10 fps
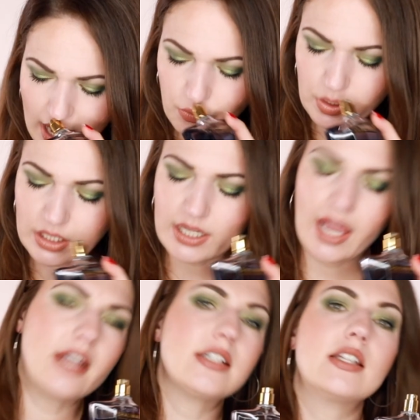I really
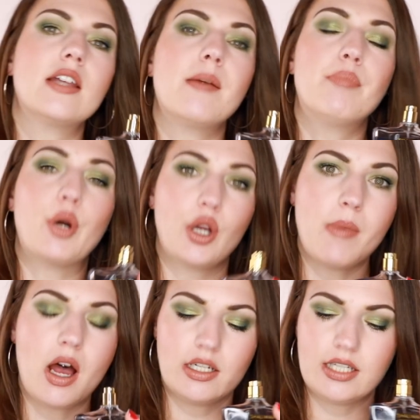get the
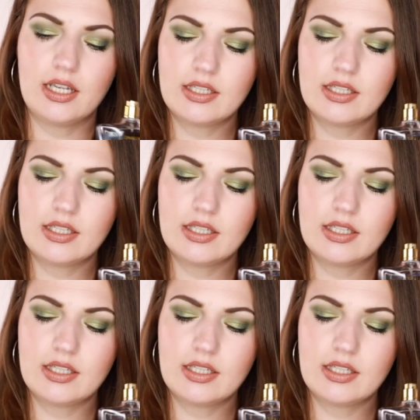bergamot.